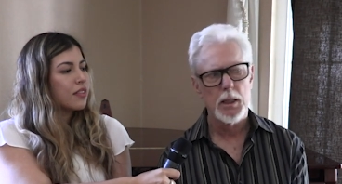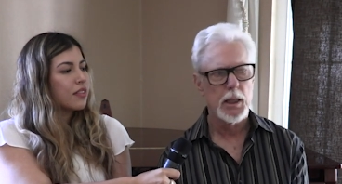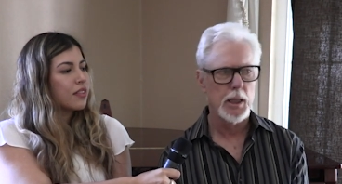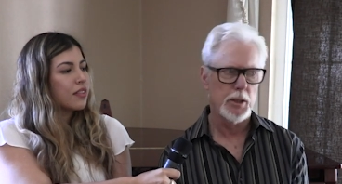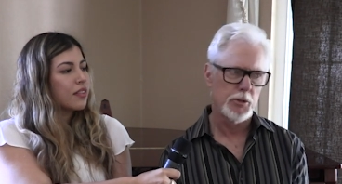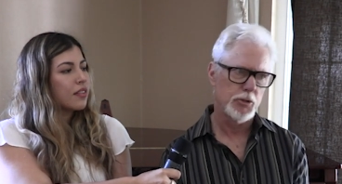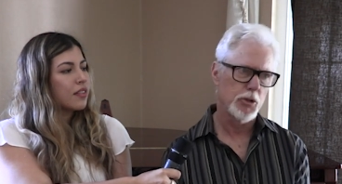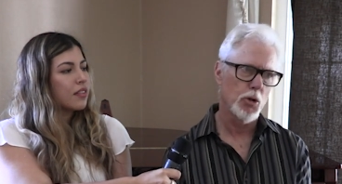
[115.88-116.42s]

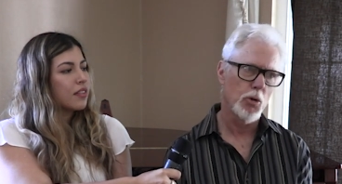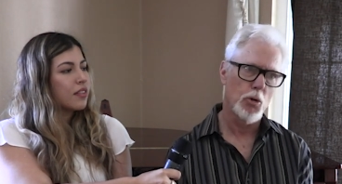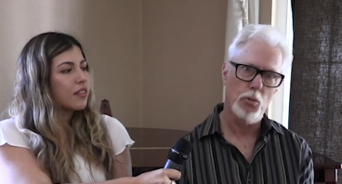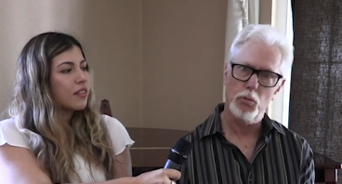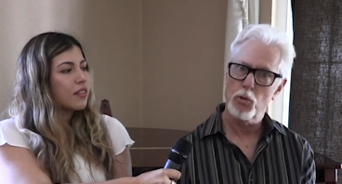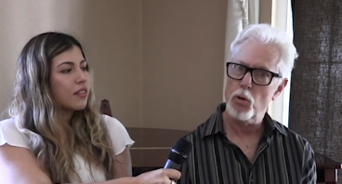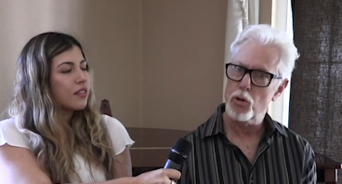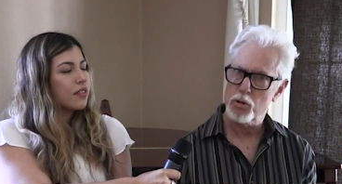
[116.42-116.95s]
Speaker 1: And so,
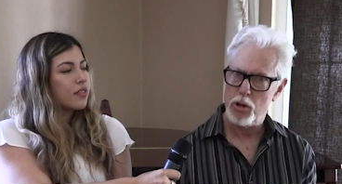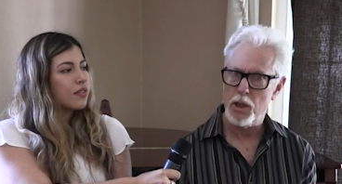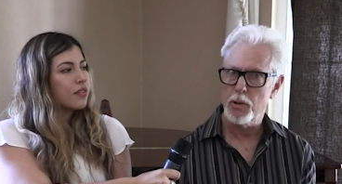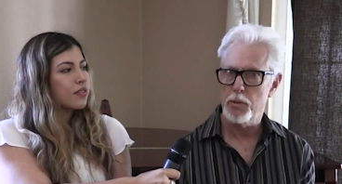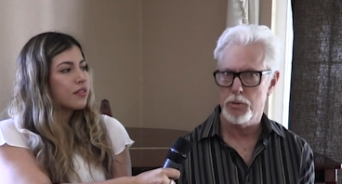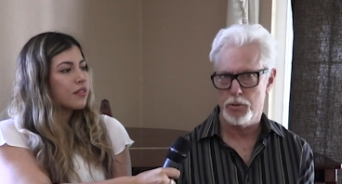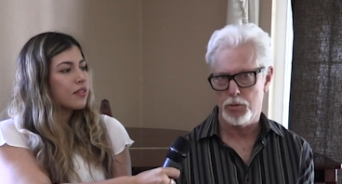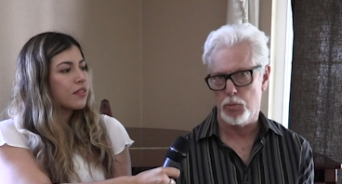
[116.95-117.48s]
of course, I
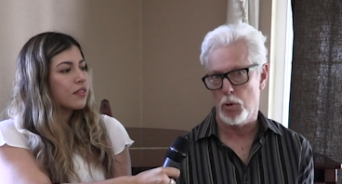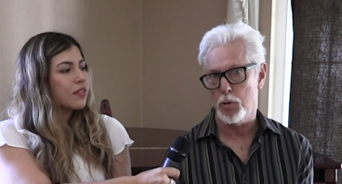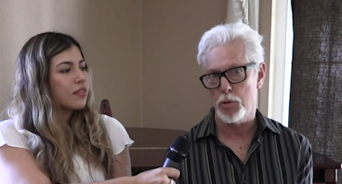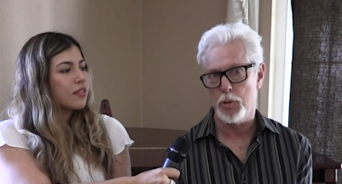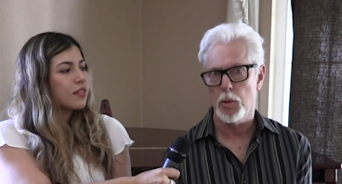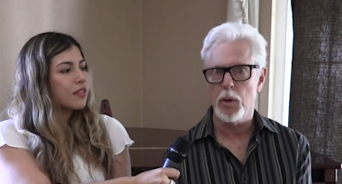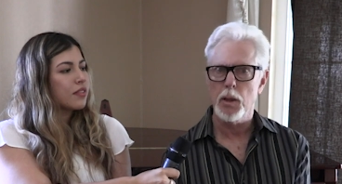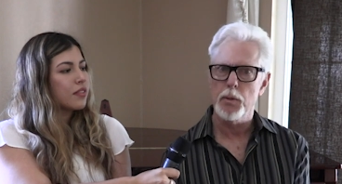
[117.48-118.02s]
was
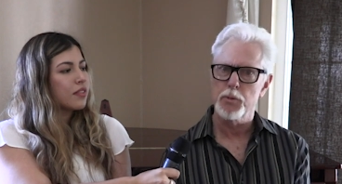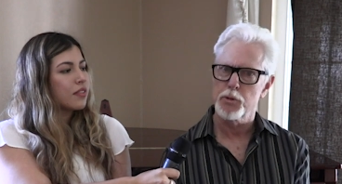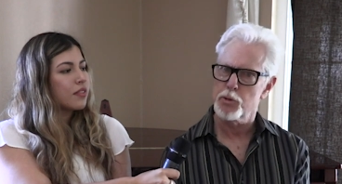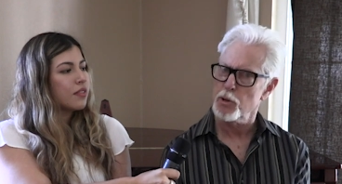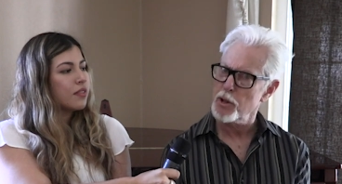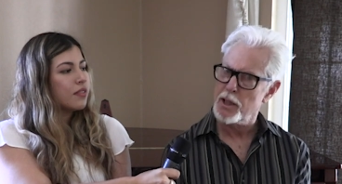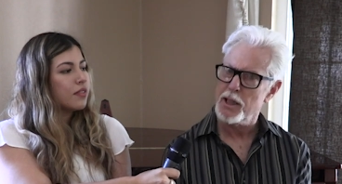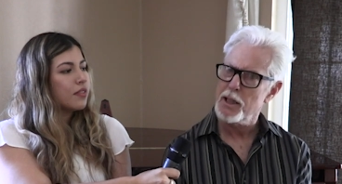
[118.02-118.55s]
wondering what I was
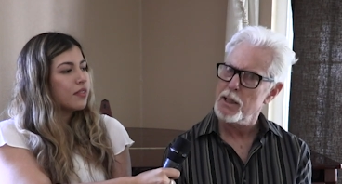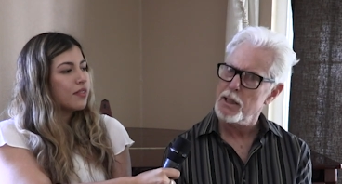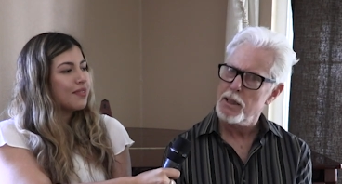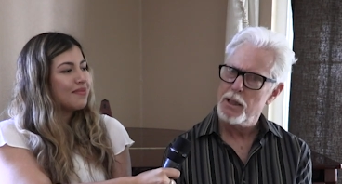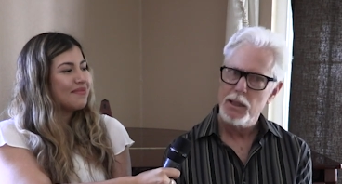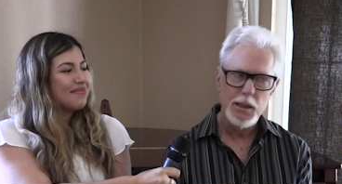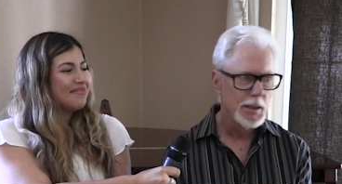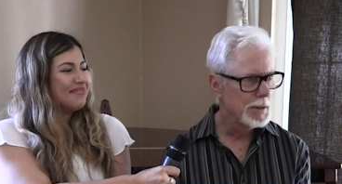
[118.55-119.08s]
dreaming,
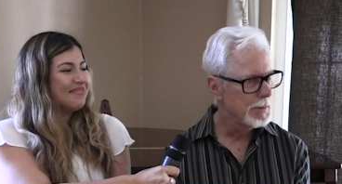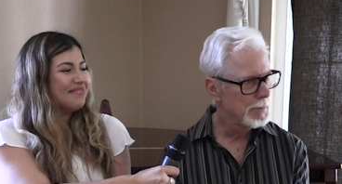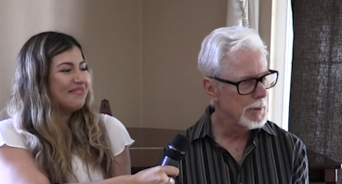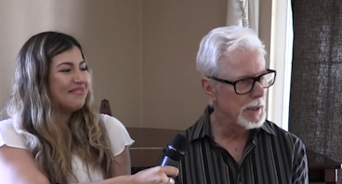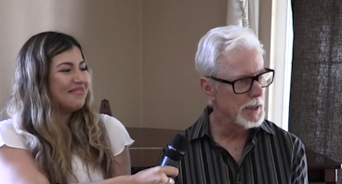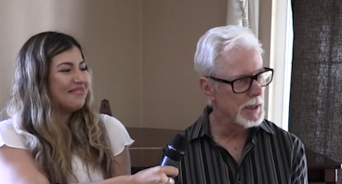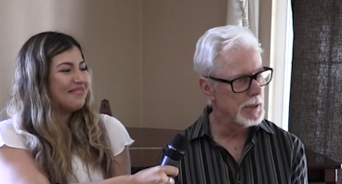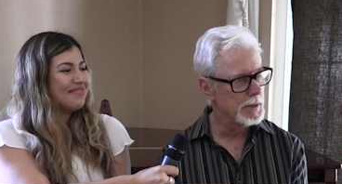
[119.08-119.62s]

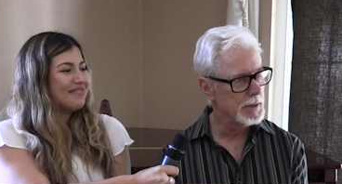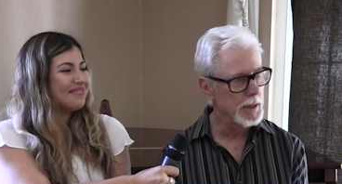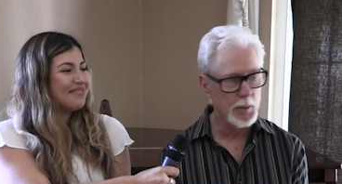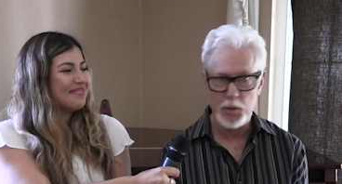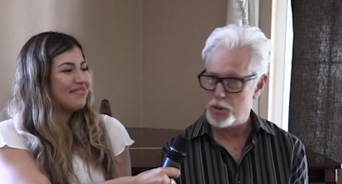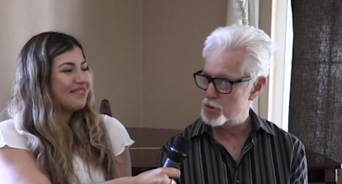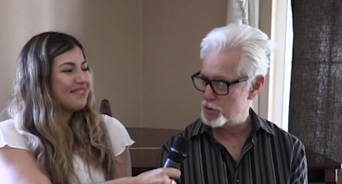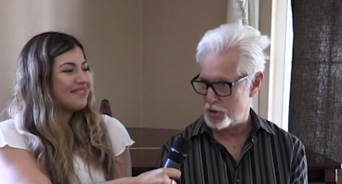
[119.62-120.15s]
but it
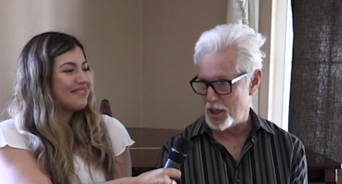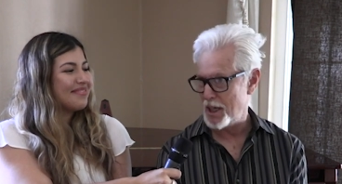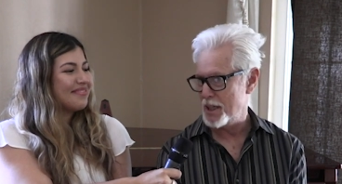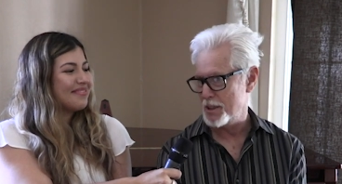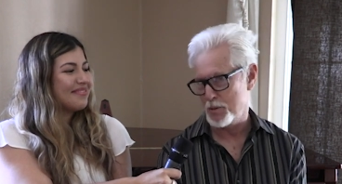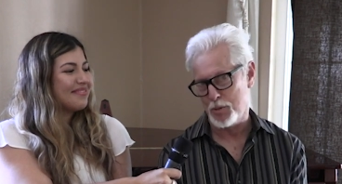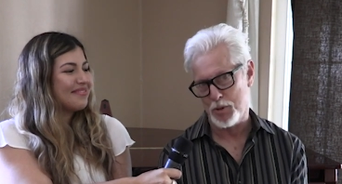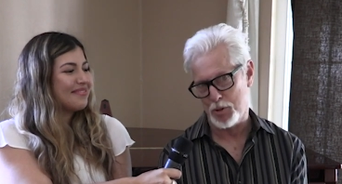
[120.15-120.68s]
wasn't
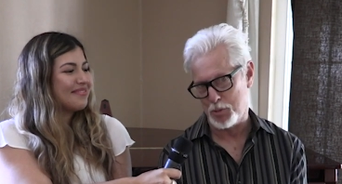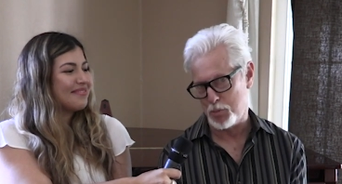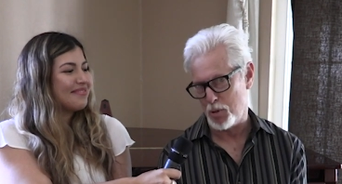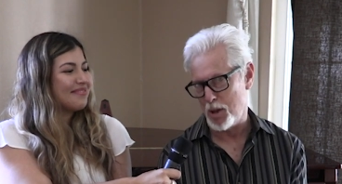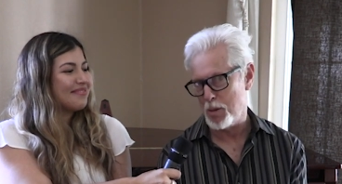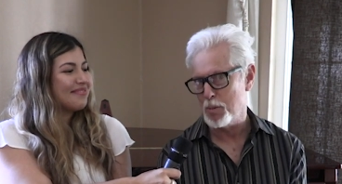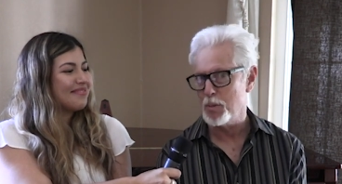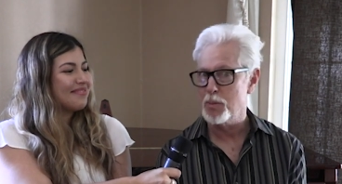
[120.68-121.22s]
that, it was the
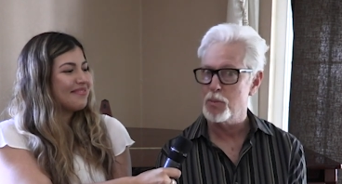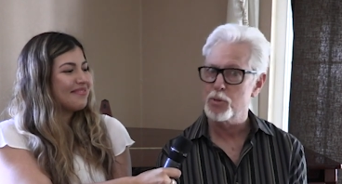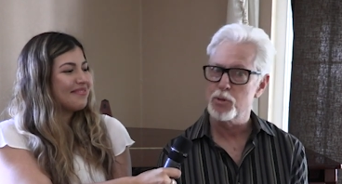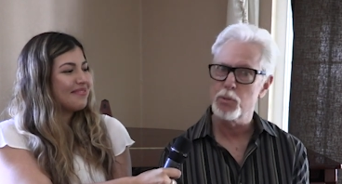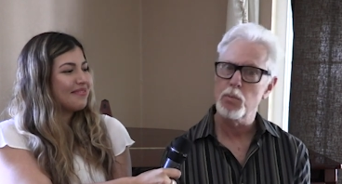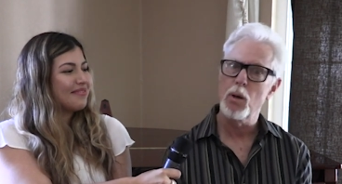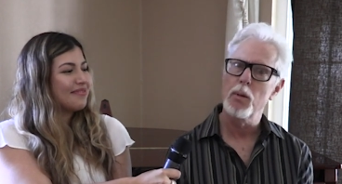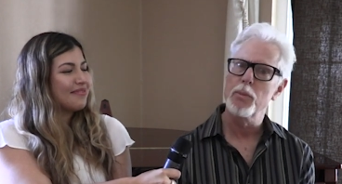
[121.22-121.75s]
problem. It was
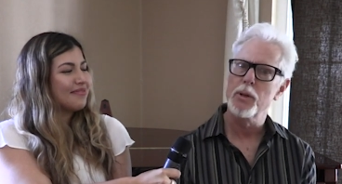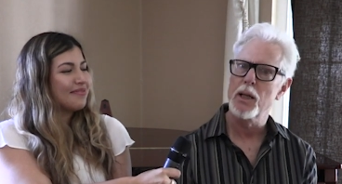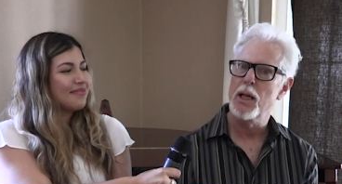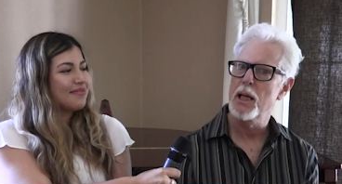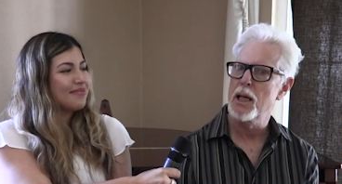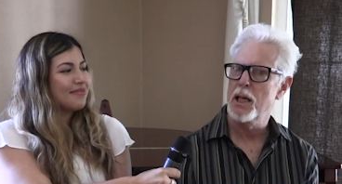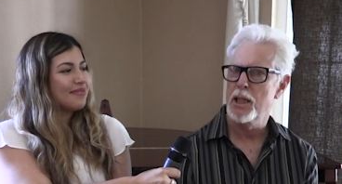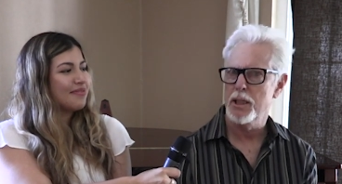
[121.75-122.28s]
the problem that
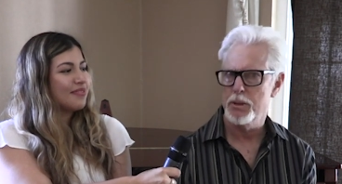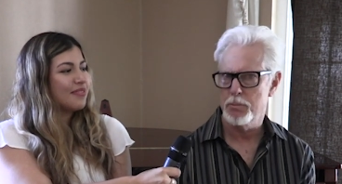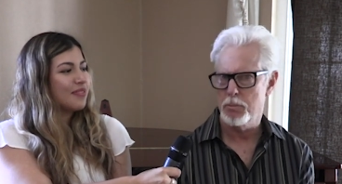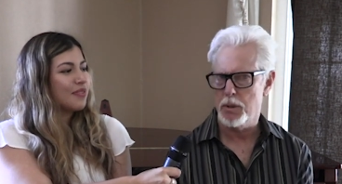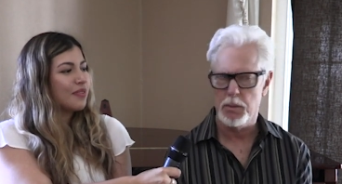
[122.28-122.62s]
I had